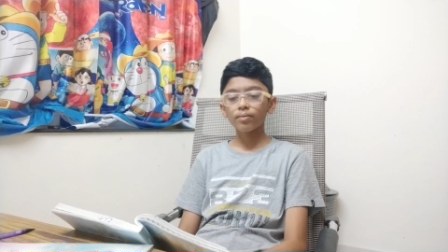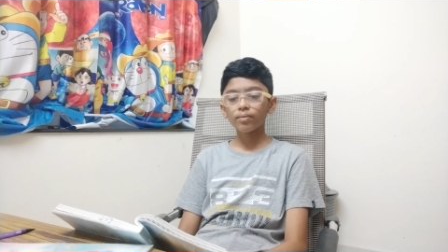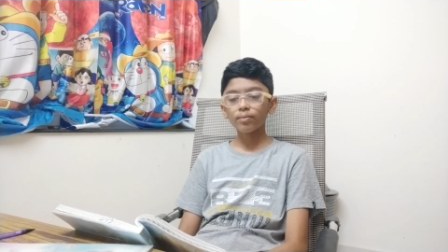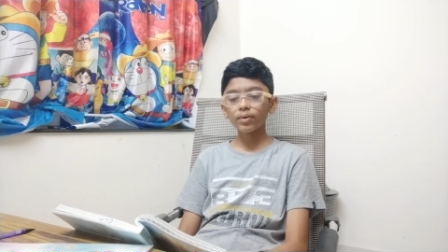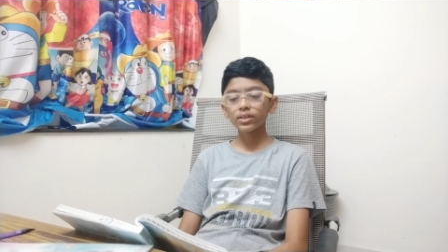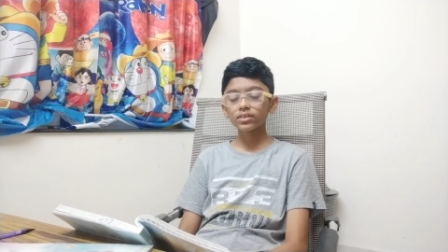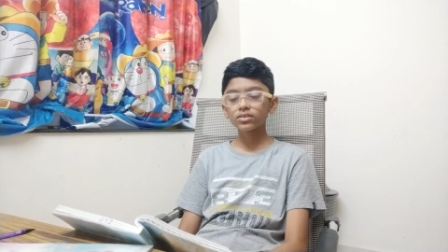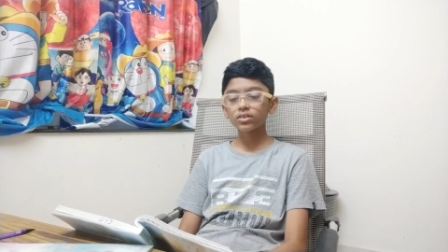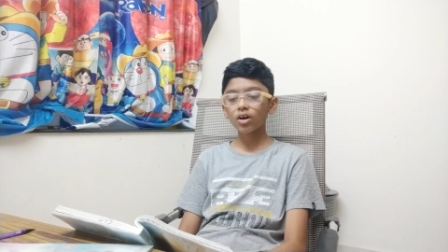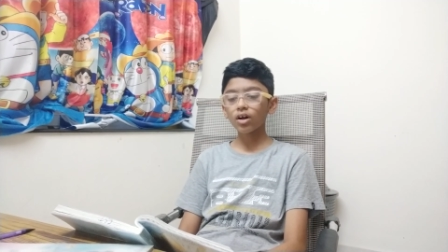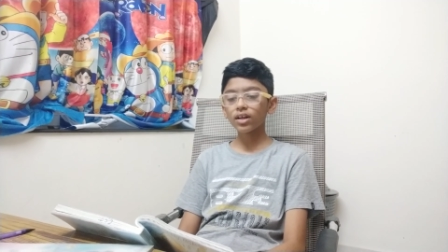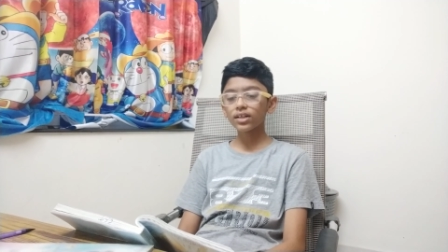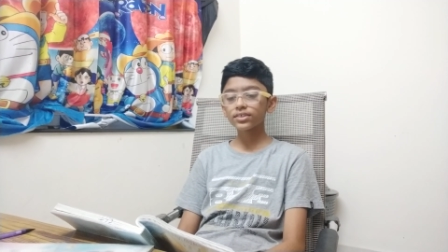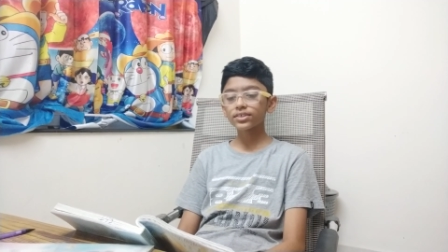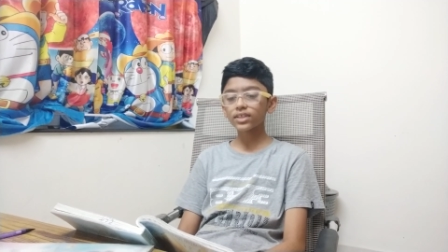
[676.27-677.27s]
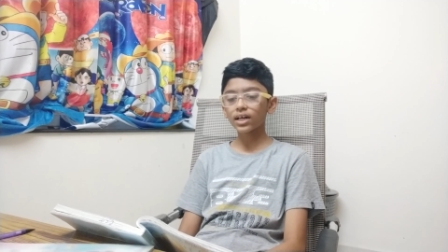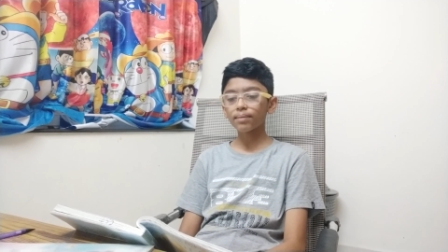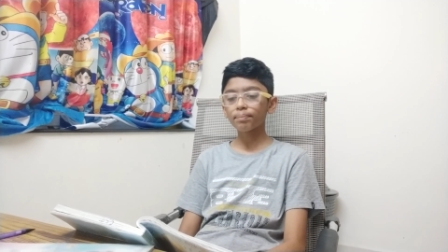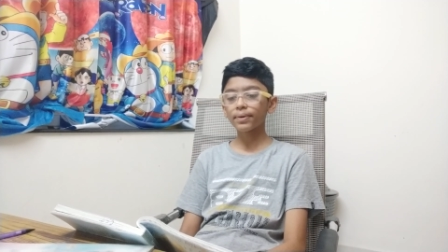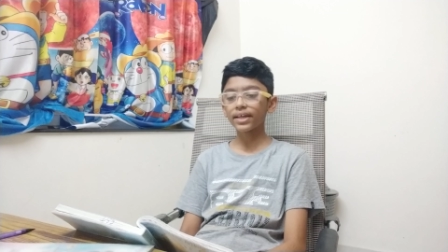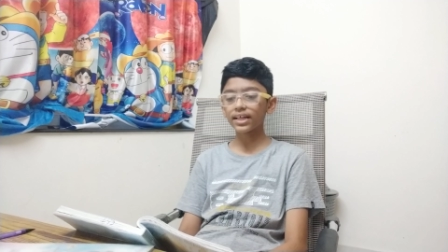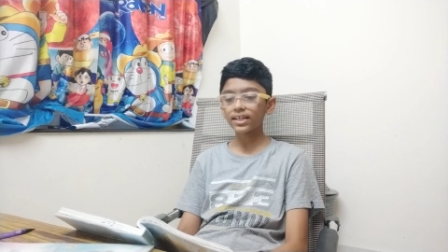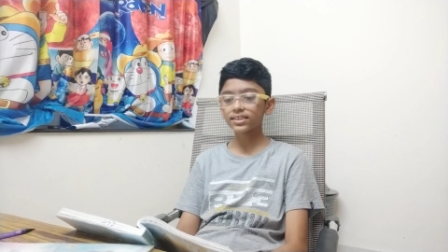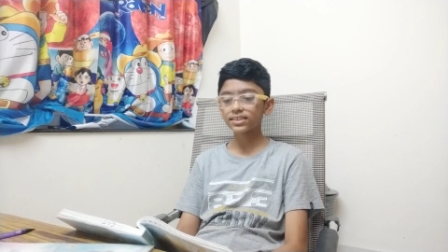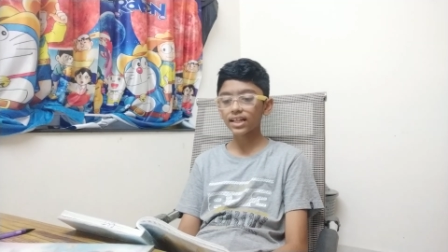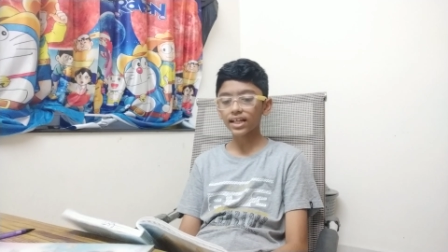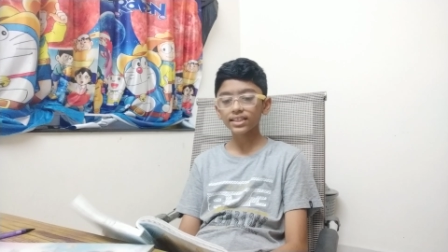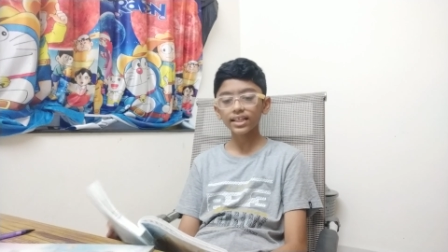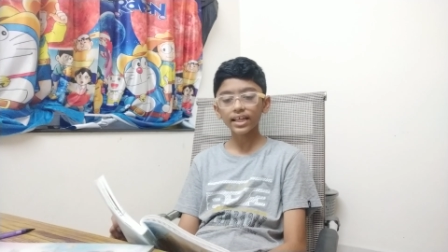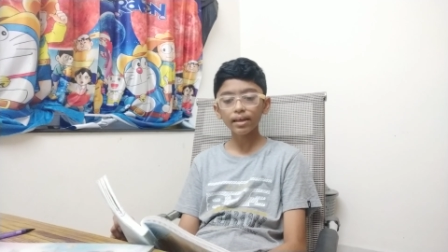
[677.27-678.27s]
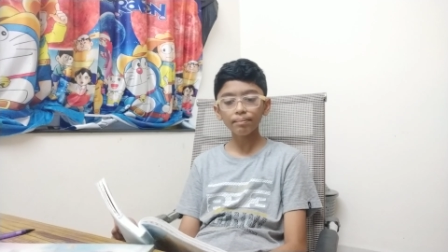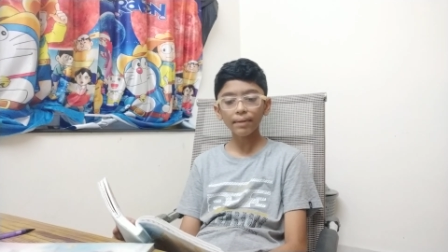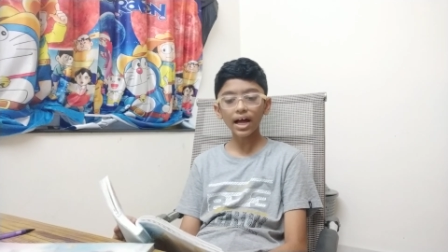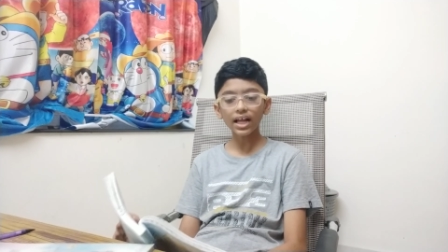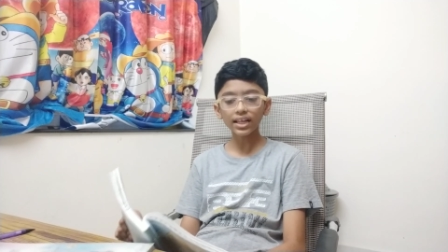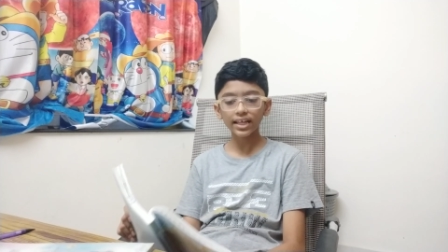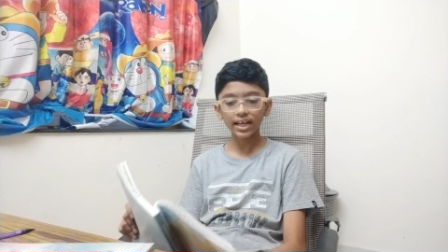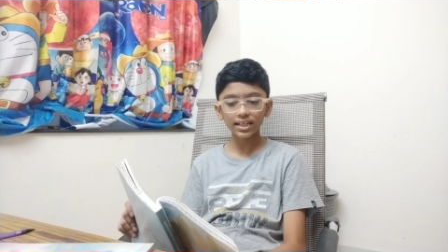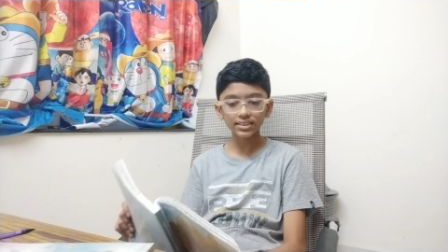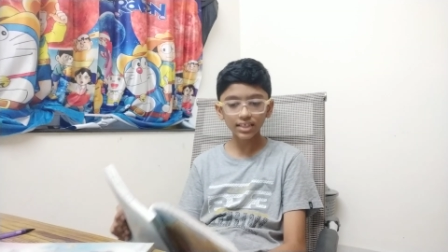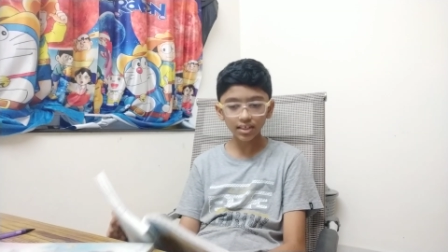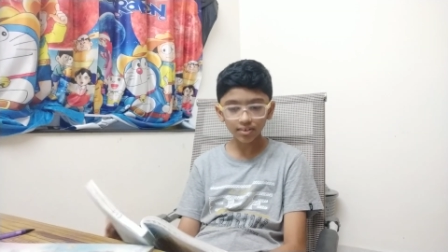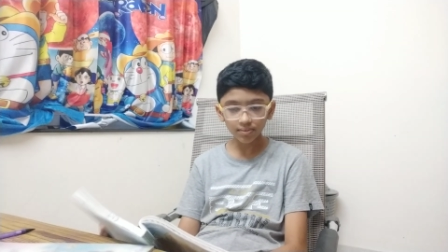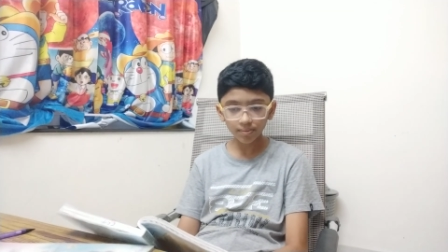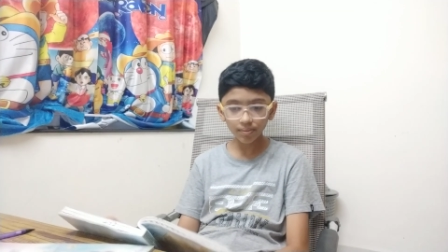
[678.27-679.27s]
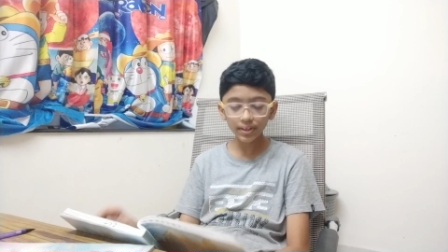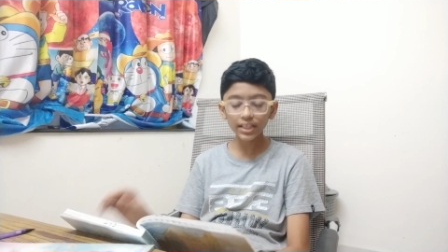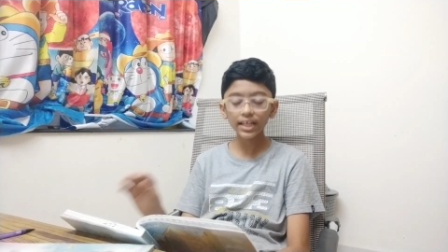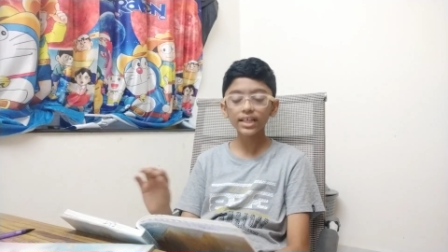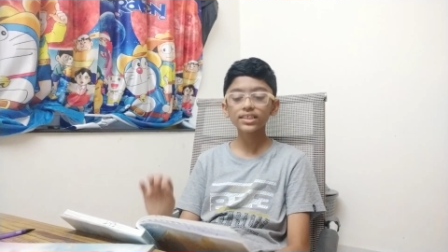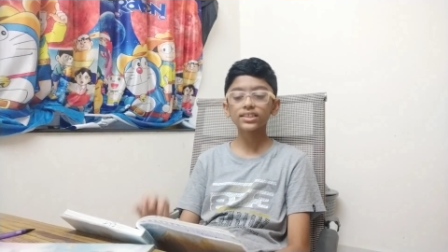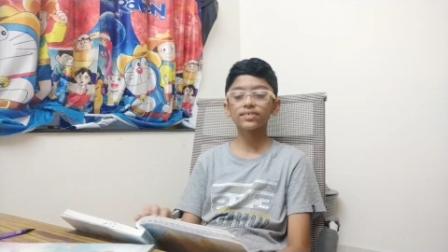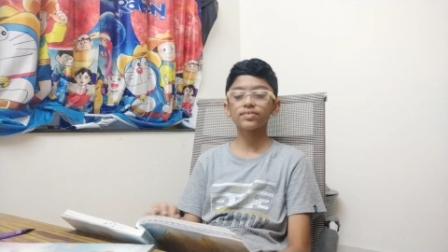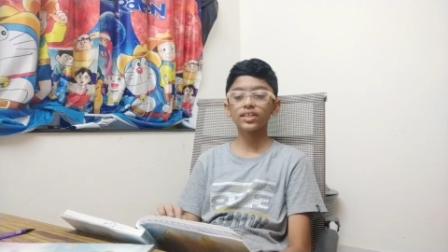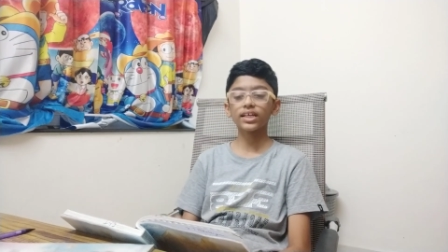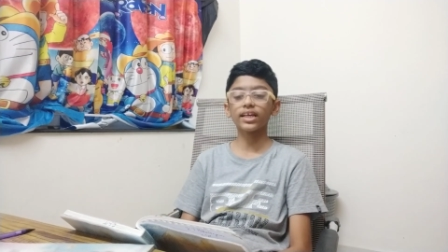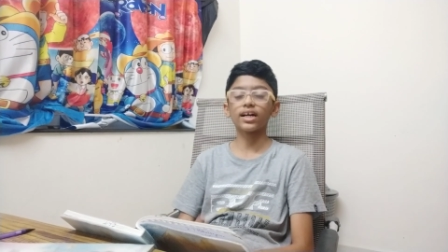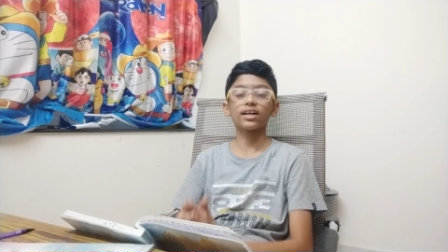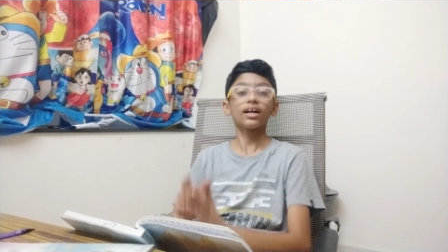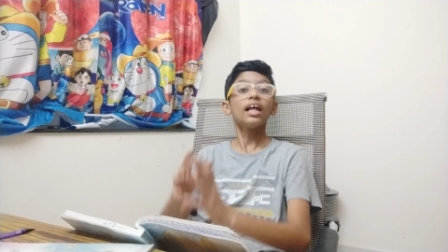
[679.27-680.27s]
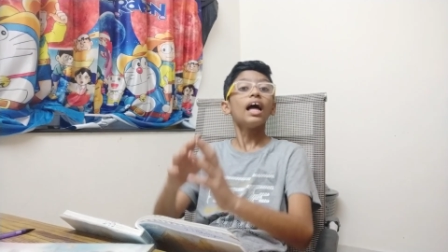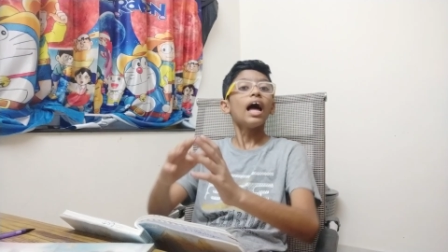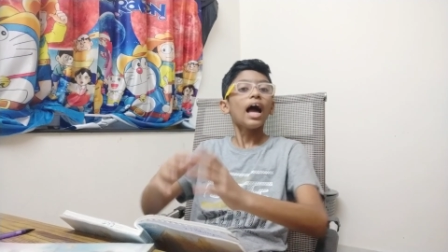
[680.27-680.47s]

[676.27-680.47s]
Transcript: with tall and sharp peaks like the Himalayas are relatively young.